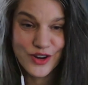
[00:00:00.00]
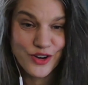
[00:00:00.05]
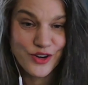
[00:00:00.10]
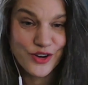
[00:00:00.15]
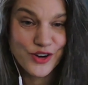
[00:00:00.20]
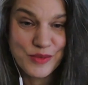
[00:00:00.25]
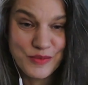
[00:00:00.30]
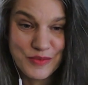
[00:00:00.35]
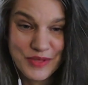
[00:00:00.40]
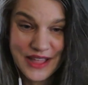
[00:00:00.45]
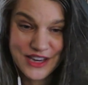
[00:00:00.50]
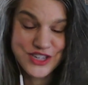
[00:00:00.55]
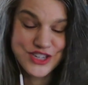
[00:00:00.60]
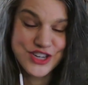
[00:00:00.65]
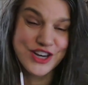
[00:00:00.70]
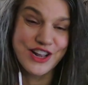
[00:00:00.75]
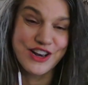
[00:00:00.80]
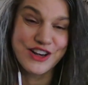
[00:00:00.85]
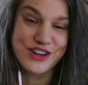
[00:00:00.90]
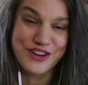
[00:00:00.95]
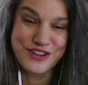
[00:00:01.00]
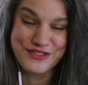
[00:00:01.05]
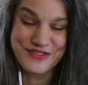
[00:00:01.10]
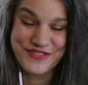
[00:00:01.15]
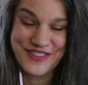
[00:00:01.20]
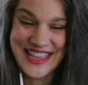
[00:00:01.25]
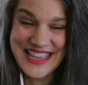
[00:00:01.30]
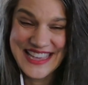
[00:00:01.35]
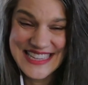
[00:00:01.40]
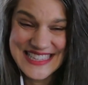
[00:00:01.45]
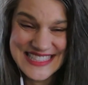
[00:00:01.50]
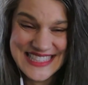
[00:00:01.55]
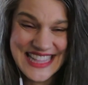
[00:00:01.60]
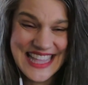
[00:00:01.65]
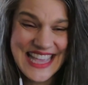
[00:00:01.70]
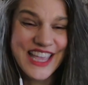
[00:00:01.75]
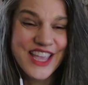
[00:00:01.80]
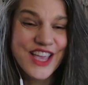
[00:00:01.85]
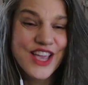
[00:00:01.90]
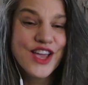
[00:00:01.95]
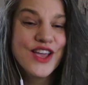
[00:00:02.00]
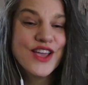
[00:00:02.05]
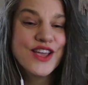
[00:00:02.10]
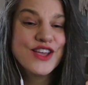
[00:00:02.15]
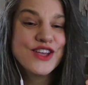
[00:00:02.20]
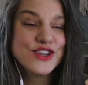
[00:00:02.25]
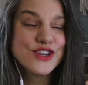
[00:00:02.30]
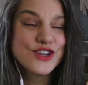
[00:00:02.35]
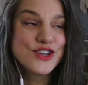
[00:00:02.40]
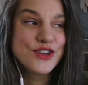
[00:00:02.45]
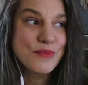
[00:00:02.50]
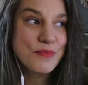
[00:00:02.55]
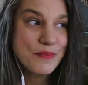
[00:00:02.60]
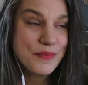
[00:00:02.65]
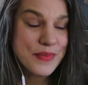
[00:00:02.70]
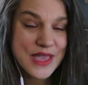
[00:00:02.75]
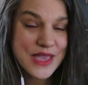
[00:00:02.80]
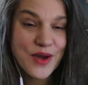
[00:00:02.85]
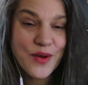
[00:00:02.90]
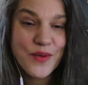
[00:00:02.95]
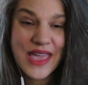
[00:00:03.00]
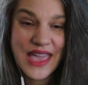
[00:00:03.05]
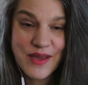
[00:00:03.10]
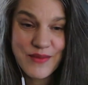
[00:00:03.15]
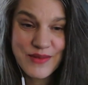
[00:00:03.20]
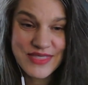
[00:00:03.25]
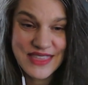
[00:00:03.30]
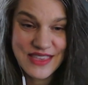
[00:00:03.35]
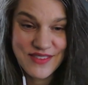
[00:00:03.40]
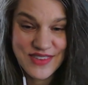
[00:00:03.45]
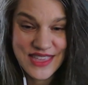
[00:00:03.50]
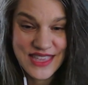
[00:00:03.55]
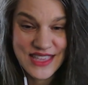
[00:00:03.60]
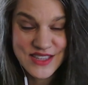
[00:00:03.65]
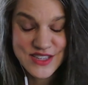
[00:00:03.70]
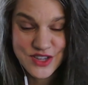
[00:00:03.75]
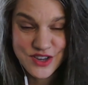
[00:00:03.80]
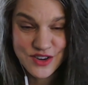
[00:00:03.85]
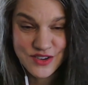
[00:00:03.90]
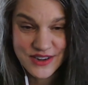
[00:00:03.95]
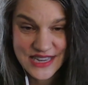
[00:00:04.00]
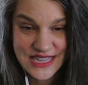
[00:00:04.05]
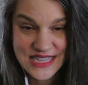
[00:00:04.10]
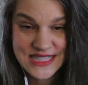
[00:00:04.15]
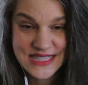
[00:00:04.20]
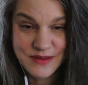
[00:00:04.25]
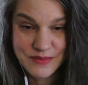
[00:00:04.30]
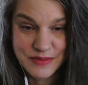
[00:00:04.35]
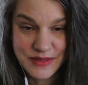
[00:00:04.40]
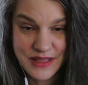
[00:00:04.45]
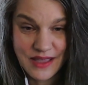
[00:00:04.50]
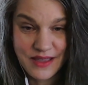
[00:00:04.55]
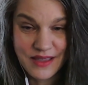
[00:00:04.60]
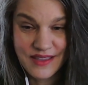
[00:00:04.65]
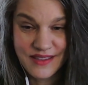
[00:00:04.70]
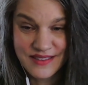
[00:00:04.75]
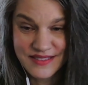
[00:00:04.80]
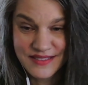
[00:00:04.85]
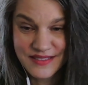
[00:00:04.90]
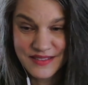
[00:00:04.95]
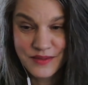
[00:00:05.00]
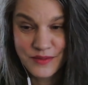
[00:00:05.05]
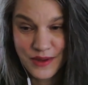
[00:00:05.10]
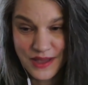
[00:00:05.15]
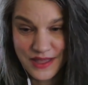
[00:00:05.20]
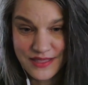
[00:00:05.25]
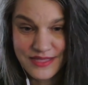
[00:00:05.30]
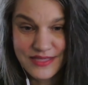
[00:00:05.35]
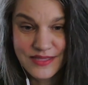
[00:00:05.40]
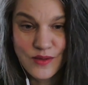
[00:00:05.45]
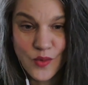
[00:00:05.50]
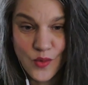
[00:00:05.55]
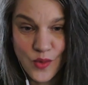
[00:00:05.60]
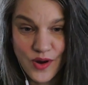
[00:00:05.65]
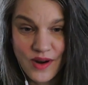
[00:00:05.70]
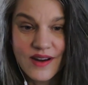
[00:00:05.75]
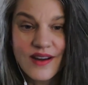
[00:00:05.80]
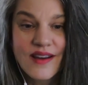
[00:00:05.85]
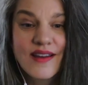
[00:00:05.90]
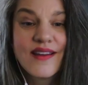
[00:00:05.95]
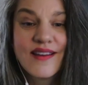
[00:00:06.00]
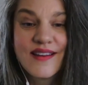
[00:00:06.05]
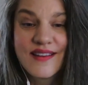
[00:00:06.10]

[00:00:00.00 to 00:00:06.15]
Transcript: your complexion on your face, like be okay with giving it to your niece to play with, or,